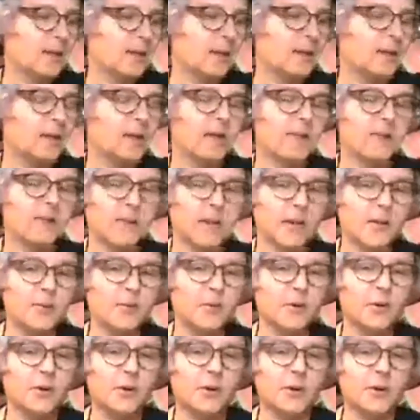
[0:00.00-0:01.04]
if I
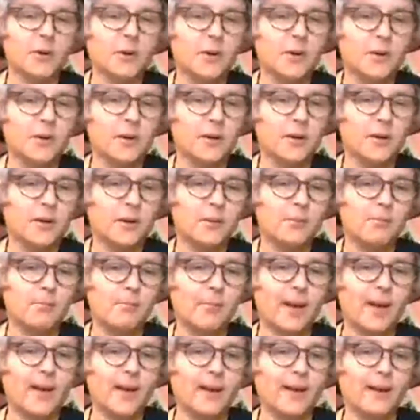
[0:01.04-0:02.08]
were
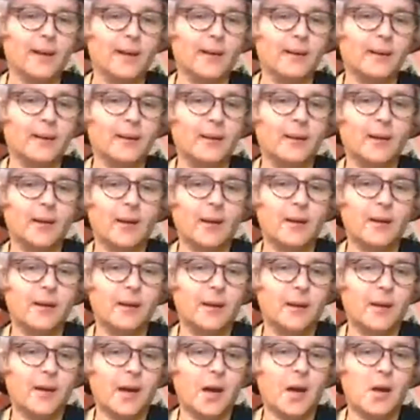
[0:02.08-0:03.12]
manic,
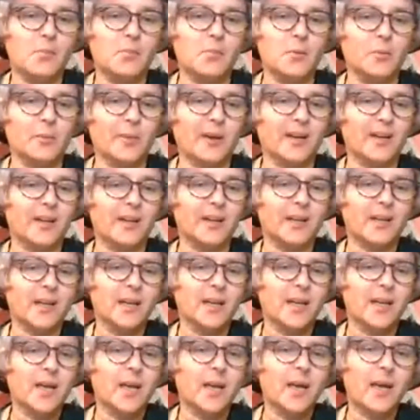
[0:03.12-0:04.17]
hypomanic,
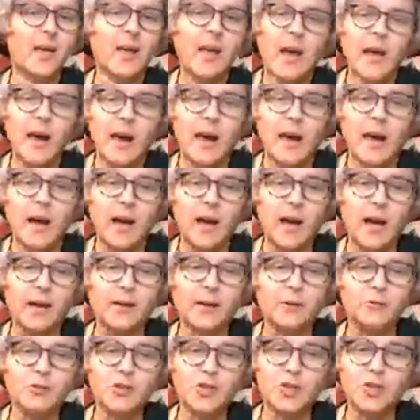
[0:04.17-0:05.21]
I
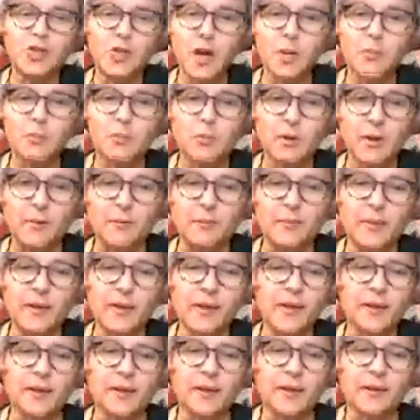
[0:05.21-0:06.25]
don't shop when I'm
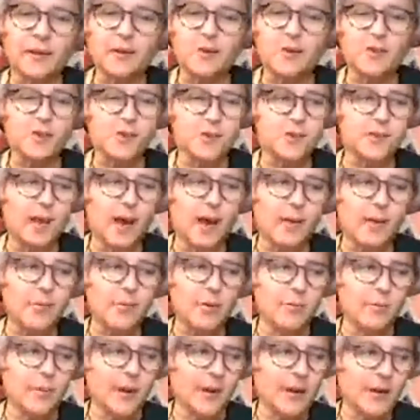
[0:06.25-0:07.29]
manic. It's just
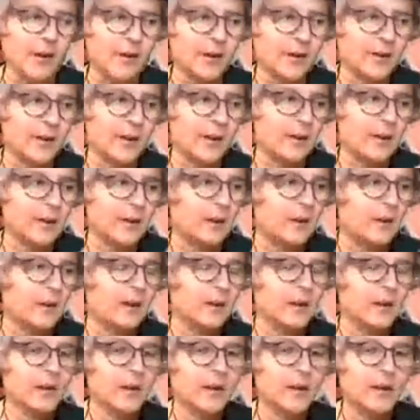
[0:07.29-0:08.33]
hypomanic.
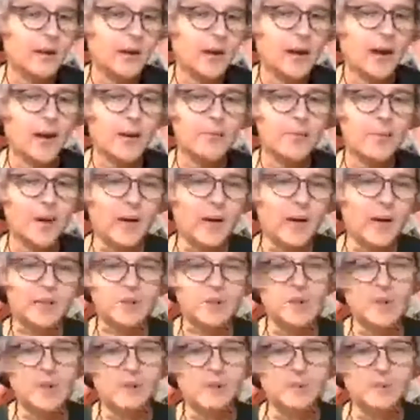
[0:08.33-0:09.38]
I might have
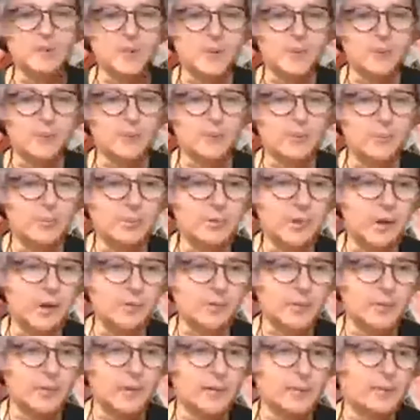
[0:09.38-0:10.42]
just been
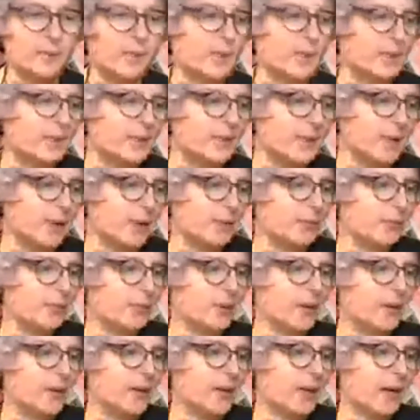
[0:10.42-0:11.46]
plopping that money down,
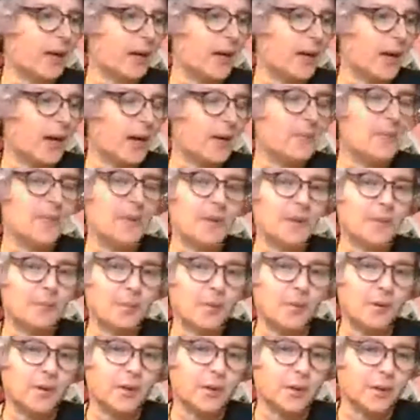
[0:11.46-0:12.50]
but I'm in a
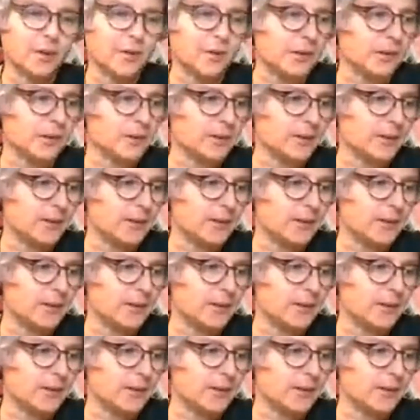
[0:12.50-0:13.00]
pretty good